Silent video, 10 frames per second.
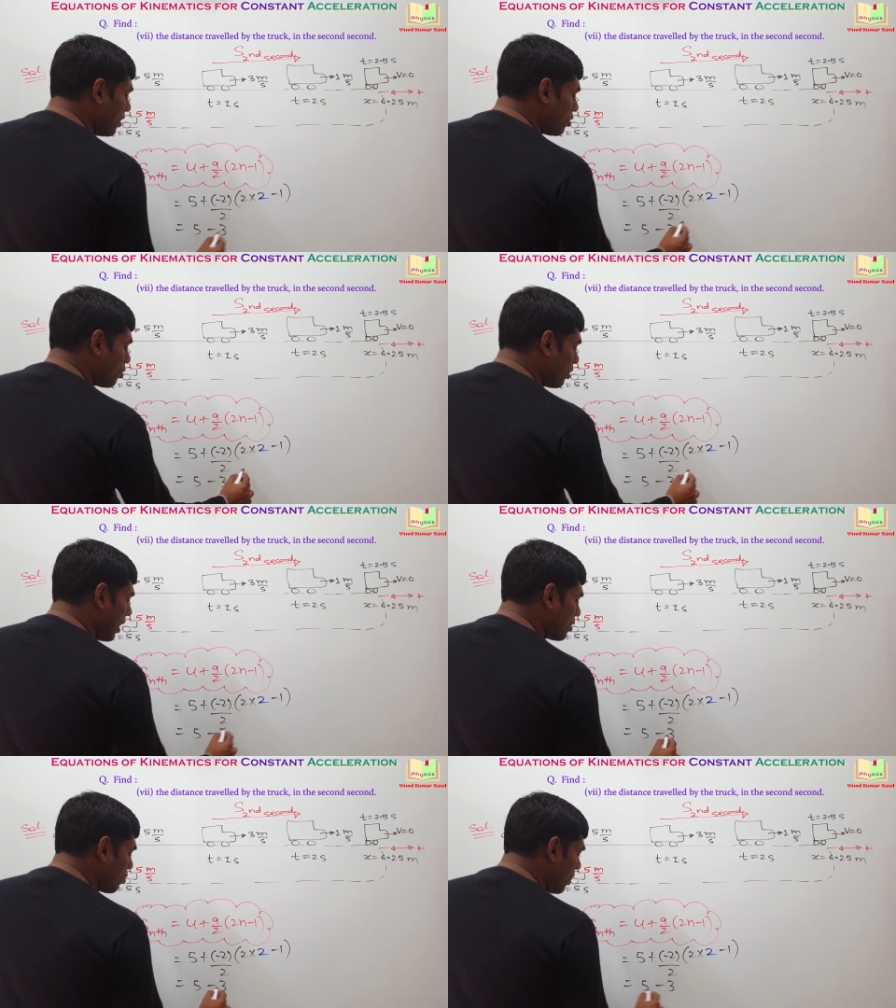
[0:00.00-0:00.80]
so the
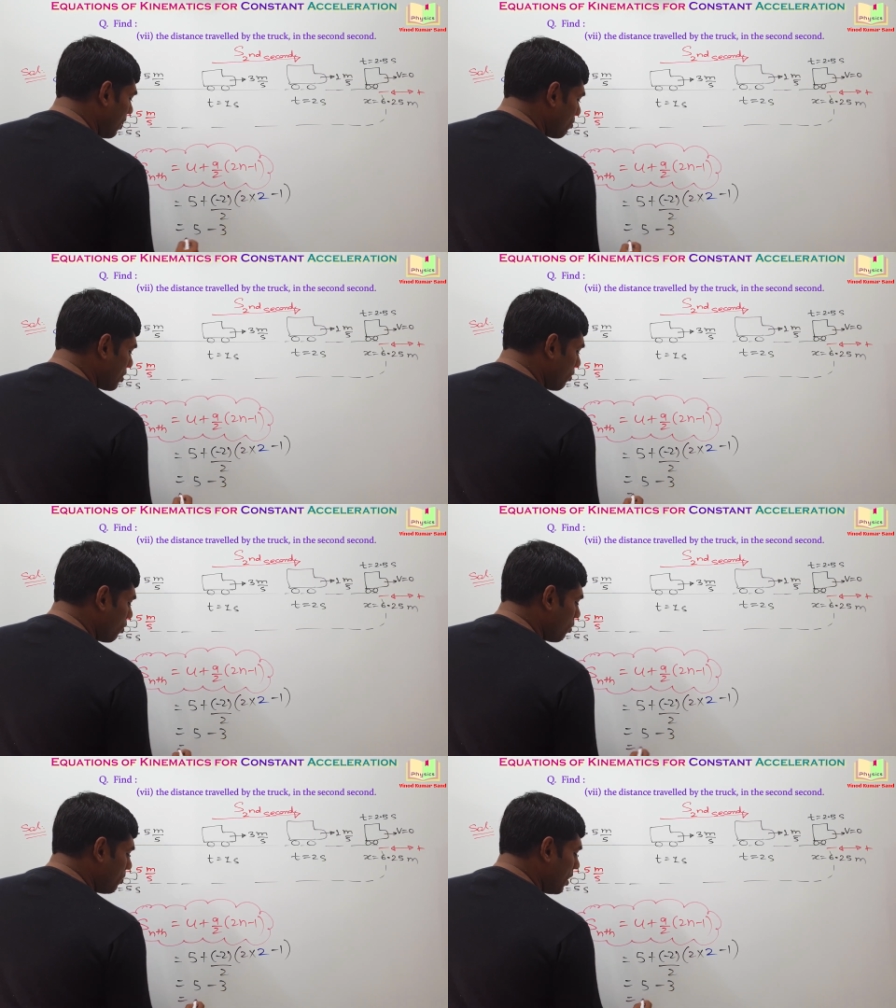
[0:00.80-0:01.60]
answer comes
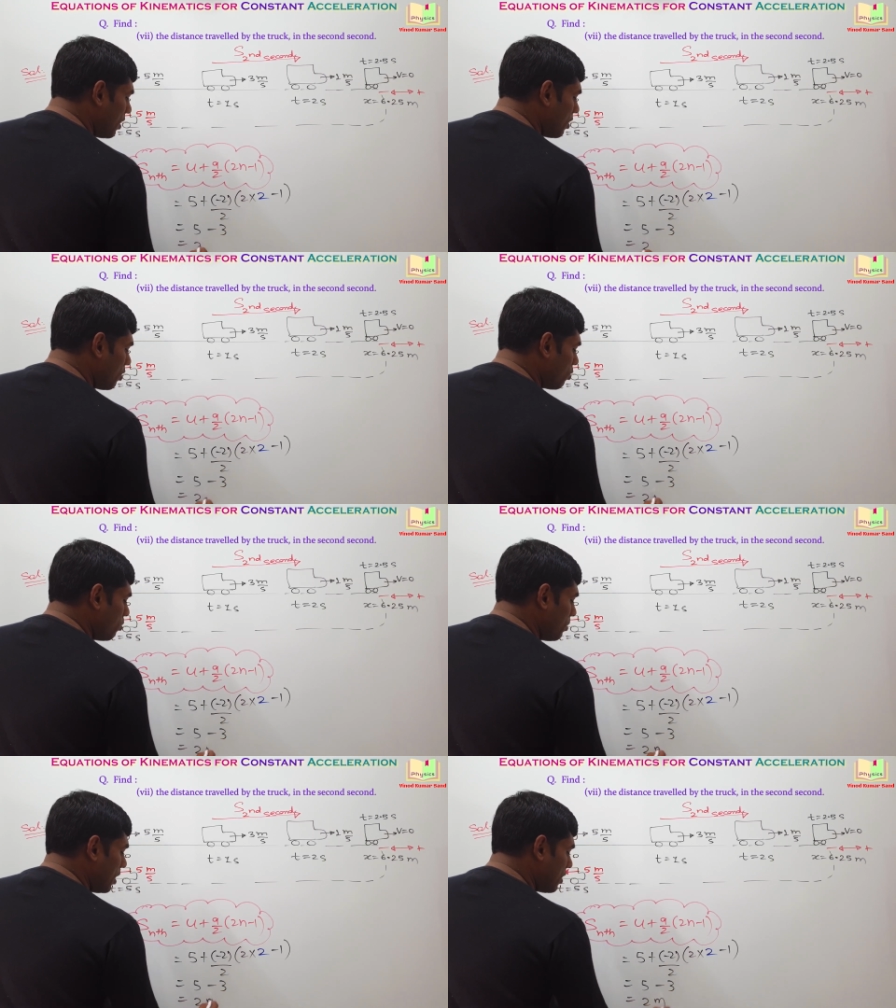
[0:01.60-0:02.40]
out to be 2
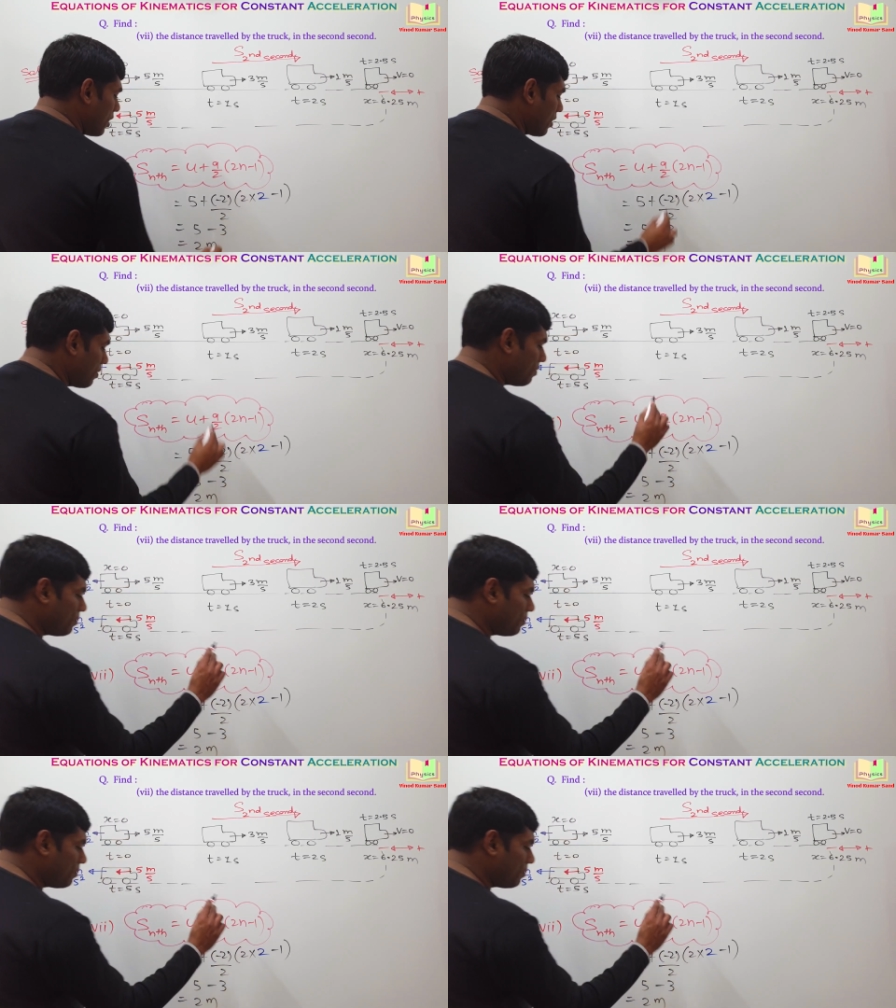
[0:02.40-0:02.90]
meter.